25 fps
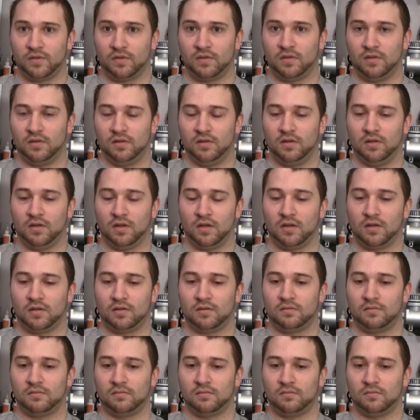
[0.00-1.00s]

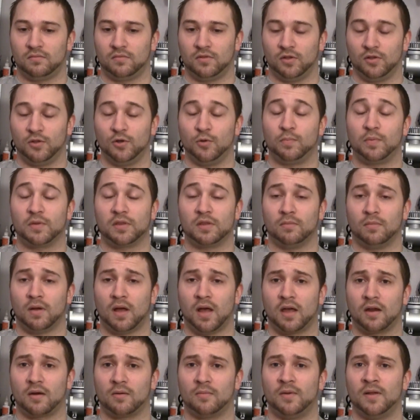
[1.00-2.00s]
the loop at the
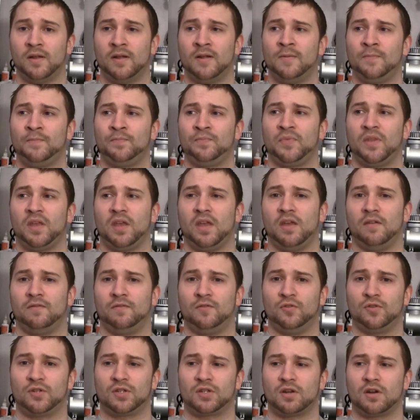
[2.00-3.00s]
bottom. If
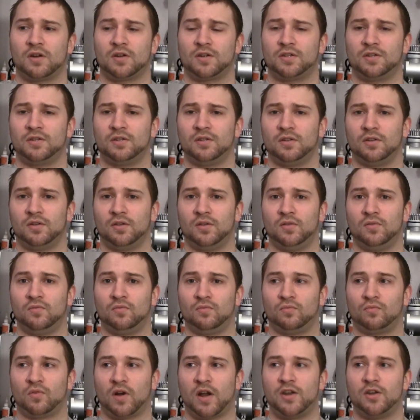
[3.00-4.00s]
you start to
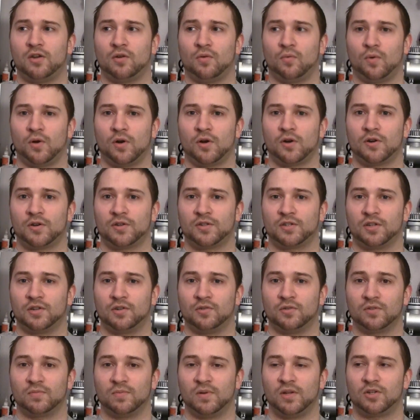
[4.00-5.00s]
write your words and
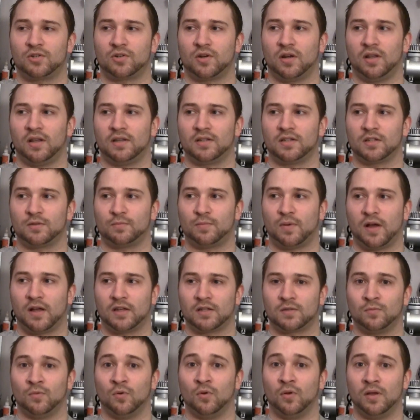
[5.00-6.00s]
do as many straight lines as
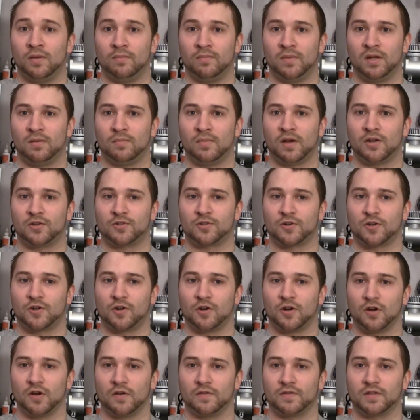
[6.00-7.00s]
possible and minimize your
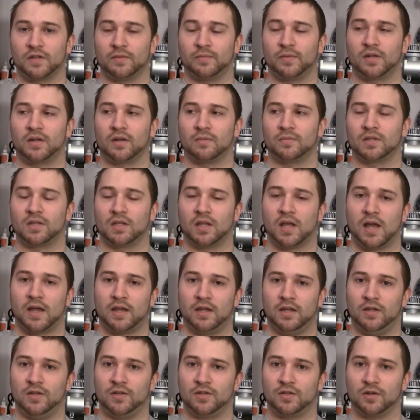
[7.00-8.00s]
curves, it becomes a lot
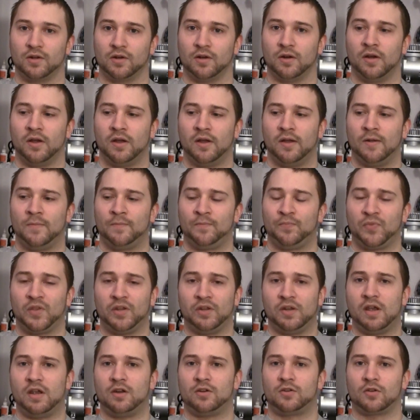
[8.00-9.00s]
easier. The
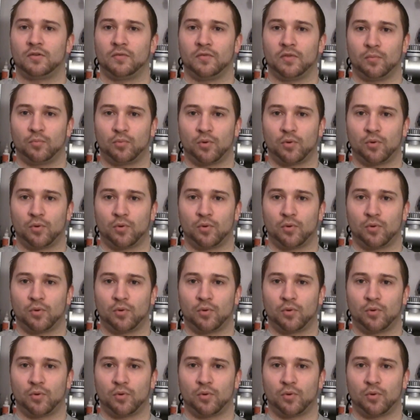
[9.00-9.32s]
nature of the